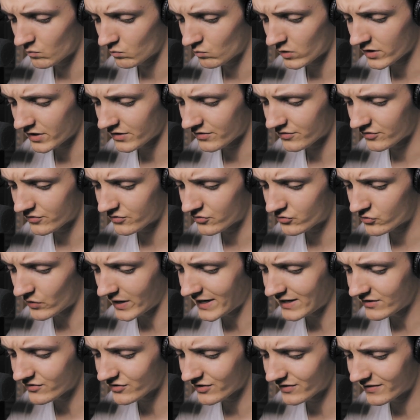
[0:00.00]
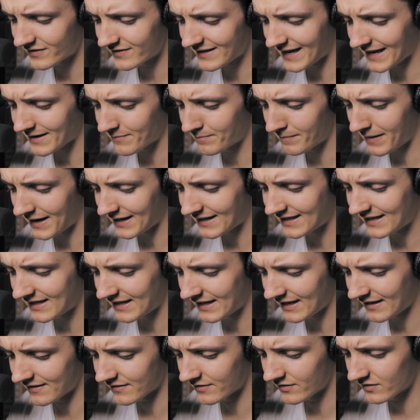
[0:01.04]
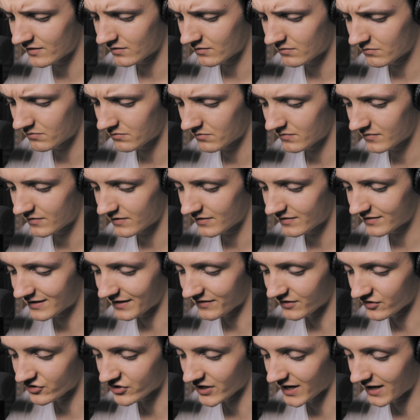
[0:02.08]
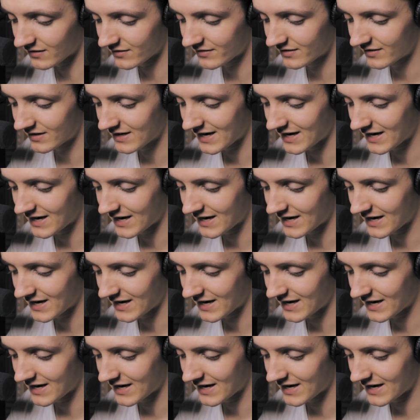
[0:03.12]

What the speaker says: "What a strange and sad man he is," said the child,